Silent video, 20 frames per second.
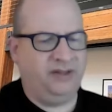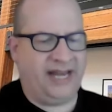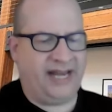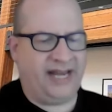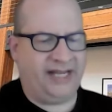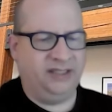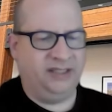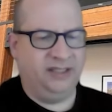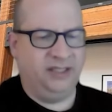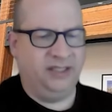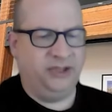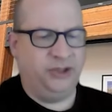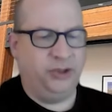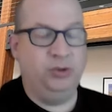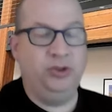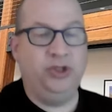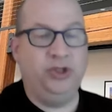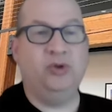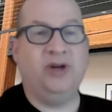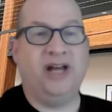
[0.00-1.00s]
that
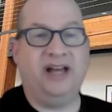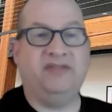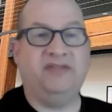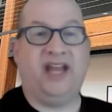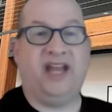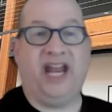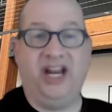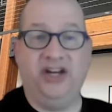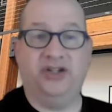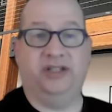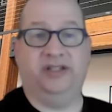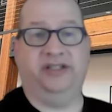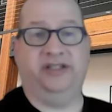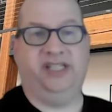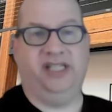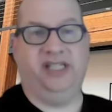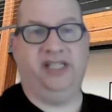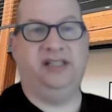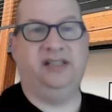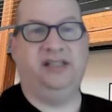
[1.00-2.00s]
you do have
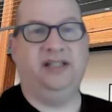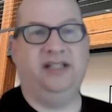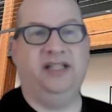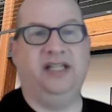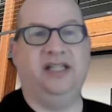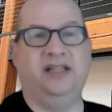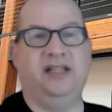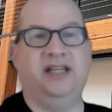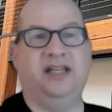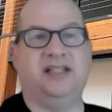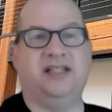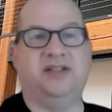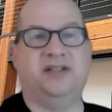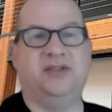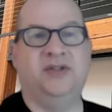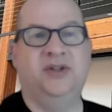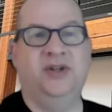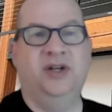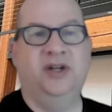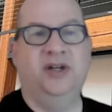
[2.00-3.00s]
agency in
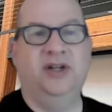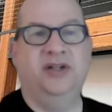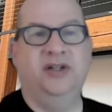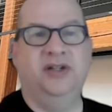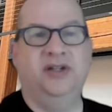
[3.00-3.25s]
this